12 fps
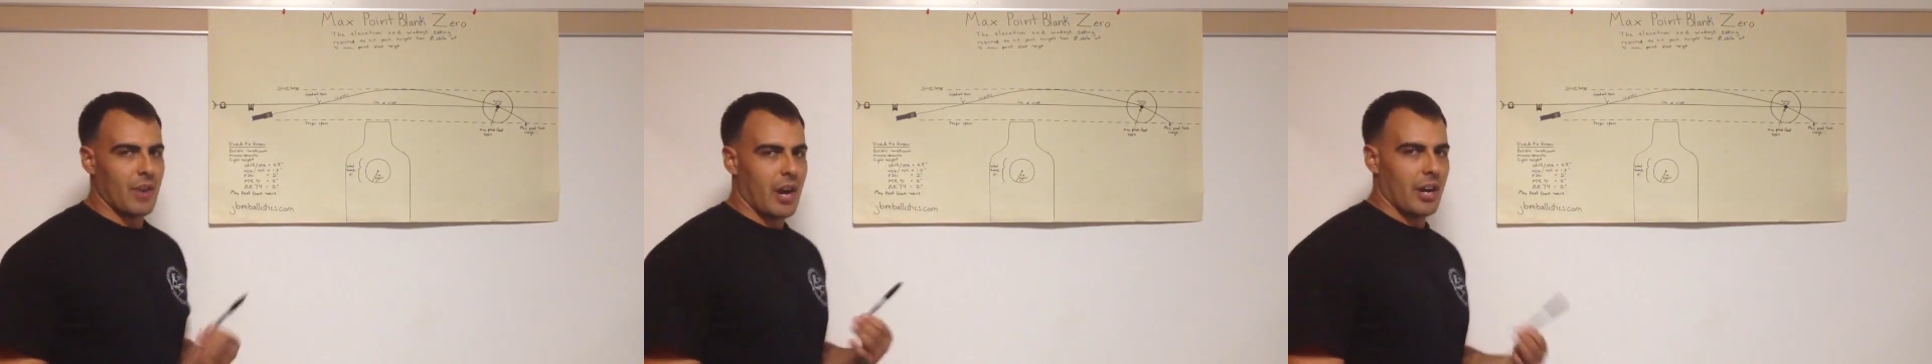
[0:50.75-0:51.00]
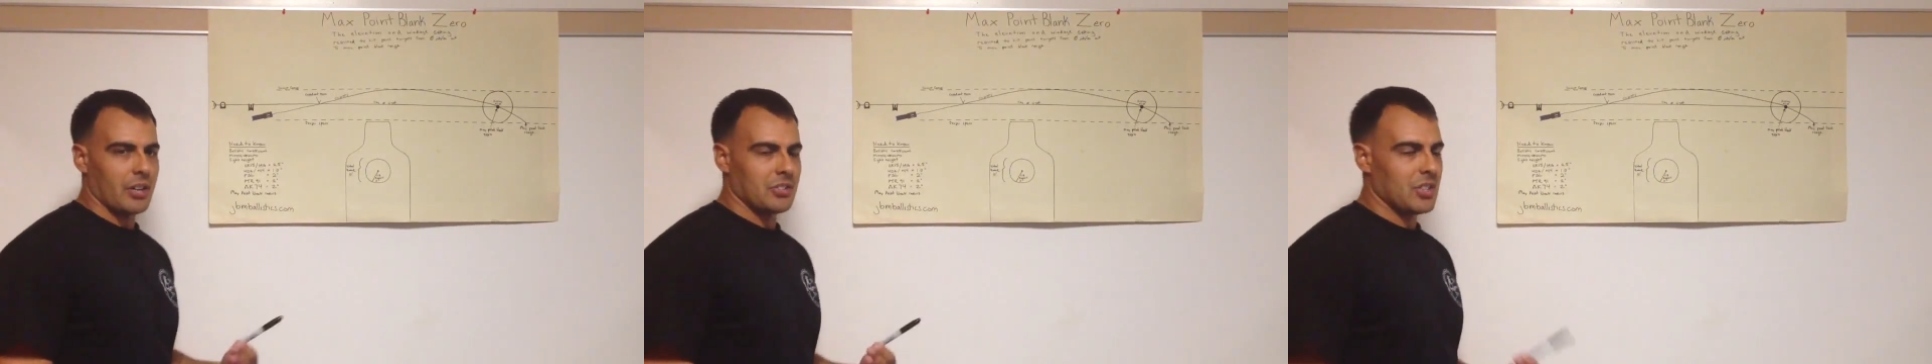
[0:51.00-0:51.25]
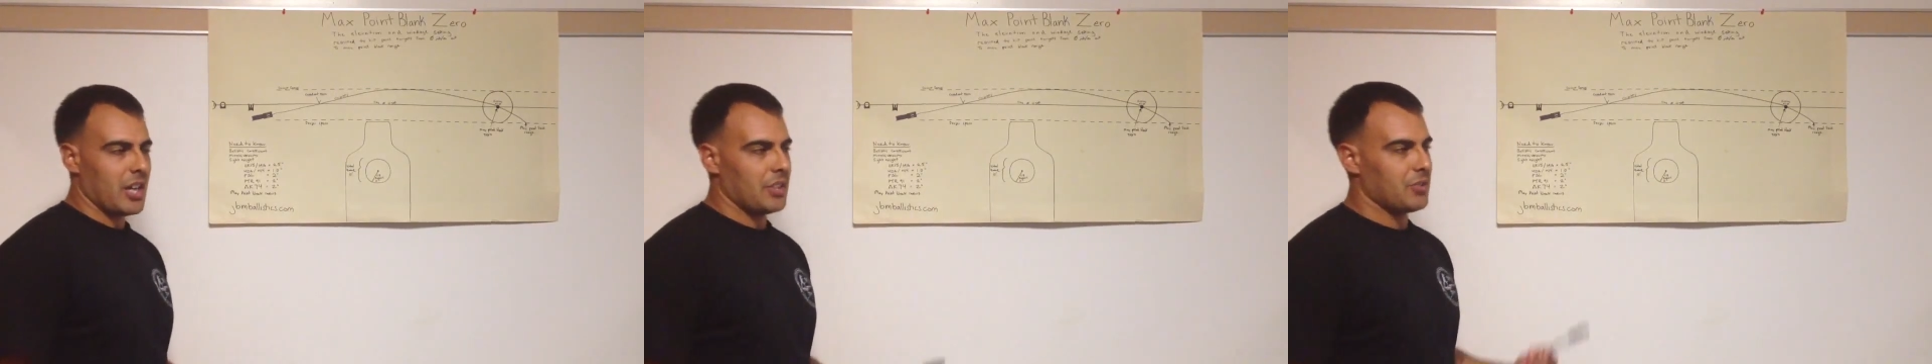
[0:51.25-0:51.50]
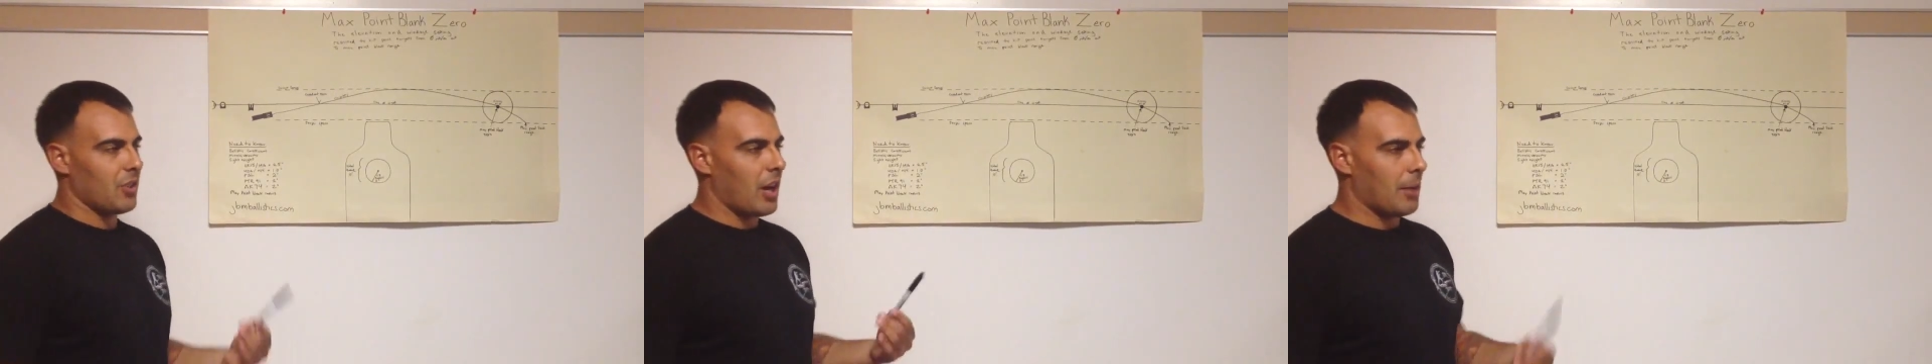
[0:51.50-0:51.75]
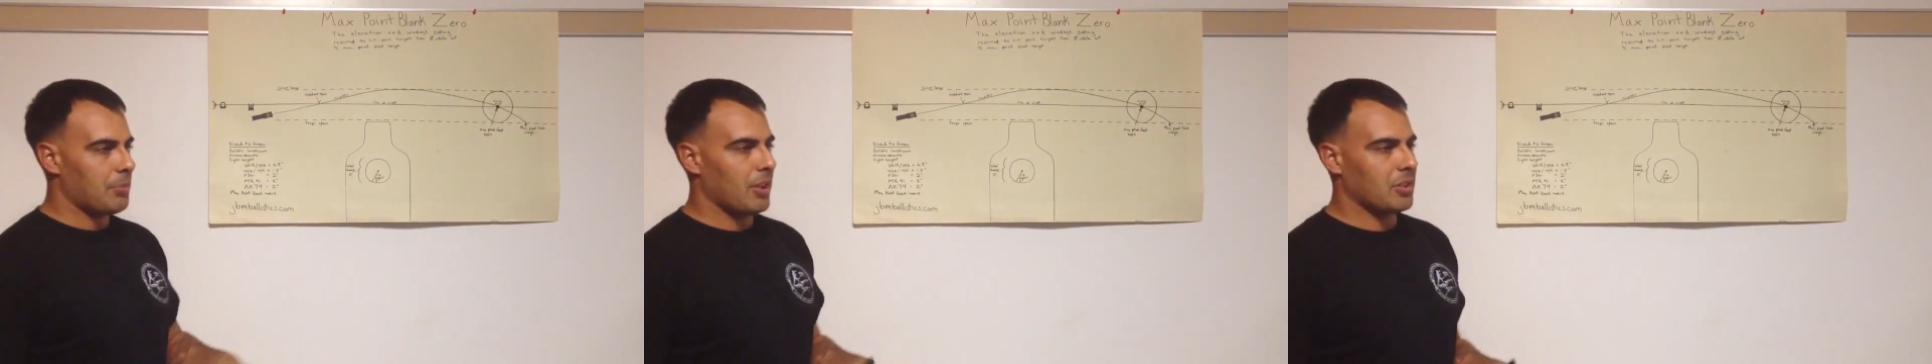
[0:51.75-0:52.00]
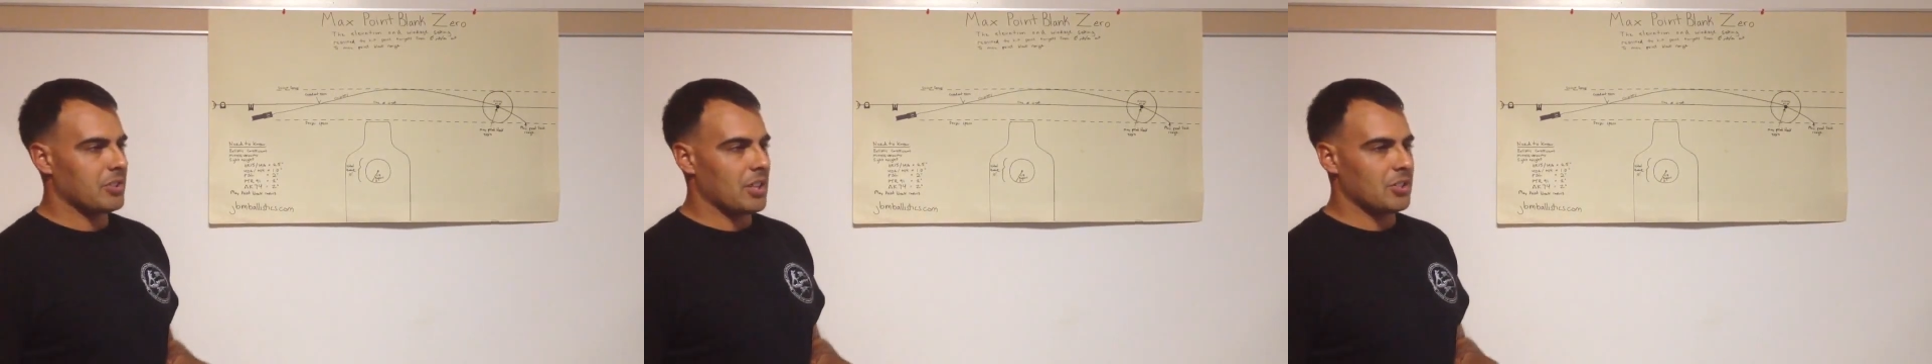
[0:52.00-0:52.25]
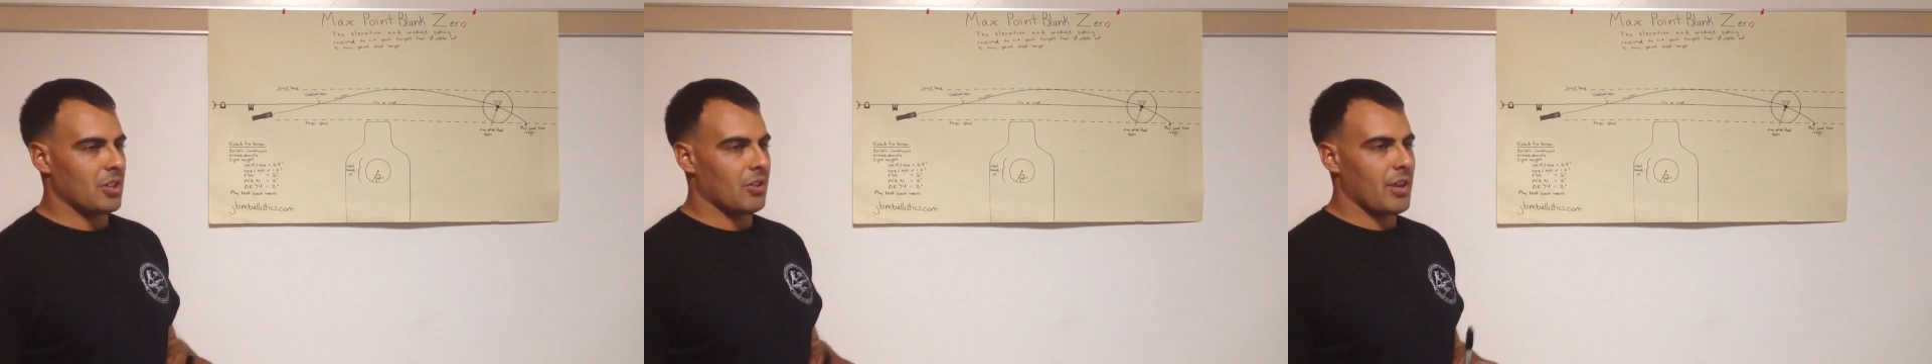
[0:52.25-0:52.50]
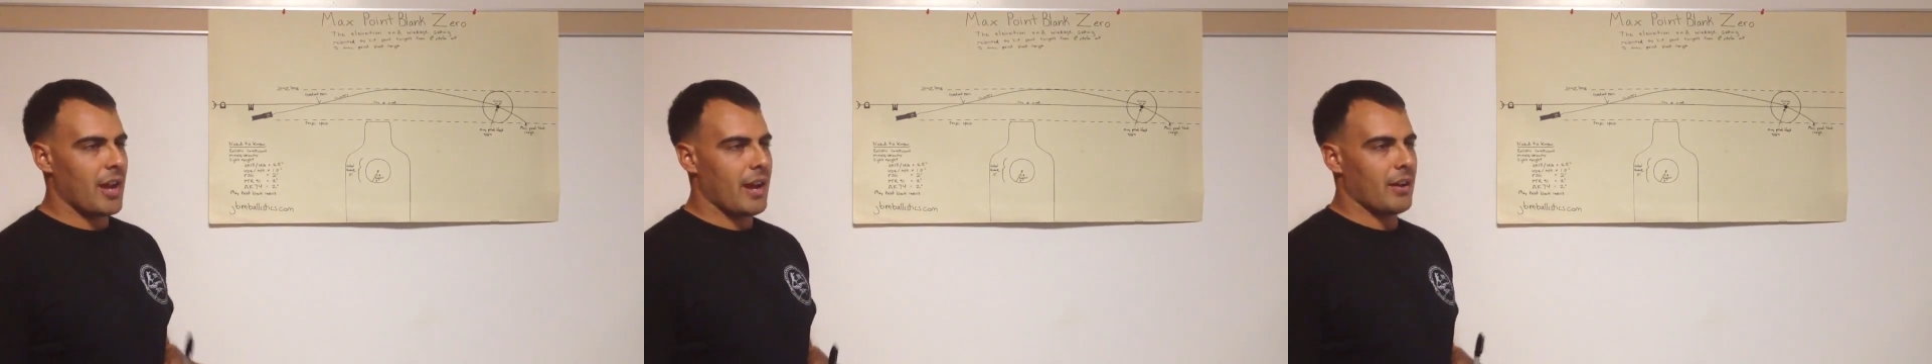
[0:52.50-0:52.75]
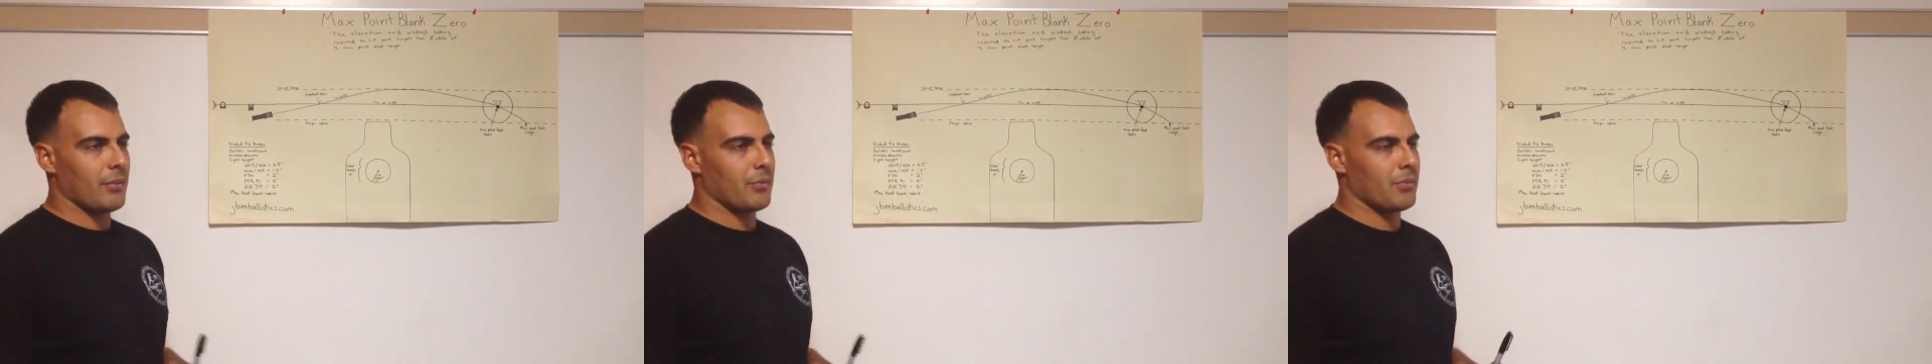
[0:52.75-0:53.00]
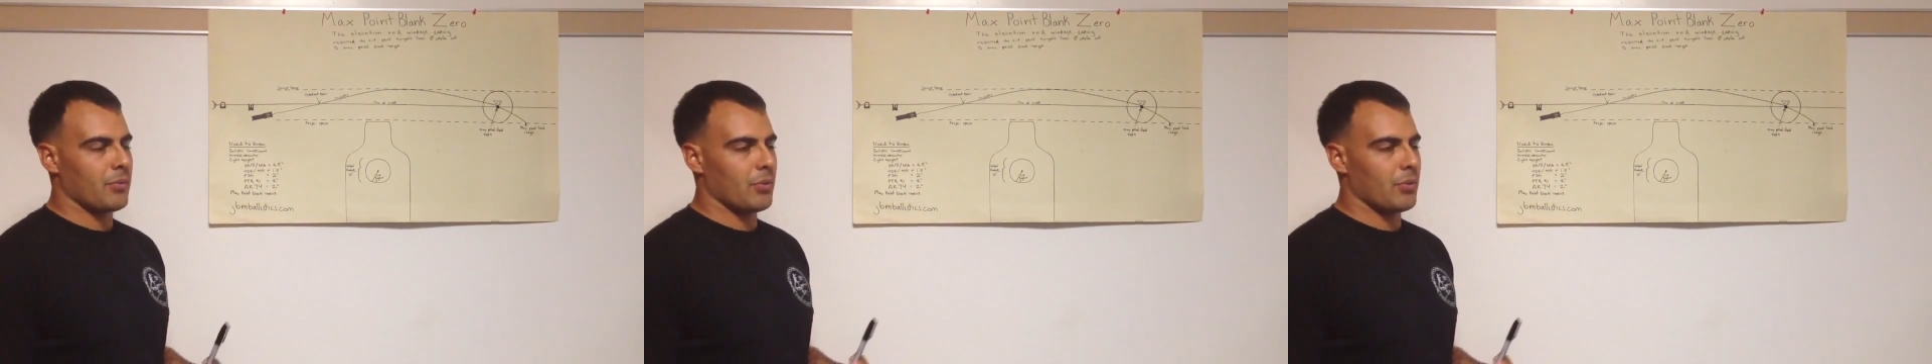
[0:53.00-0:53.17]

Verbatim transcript: iron sights or optics that don't have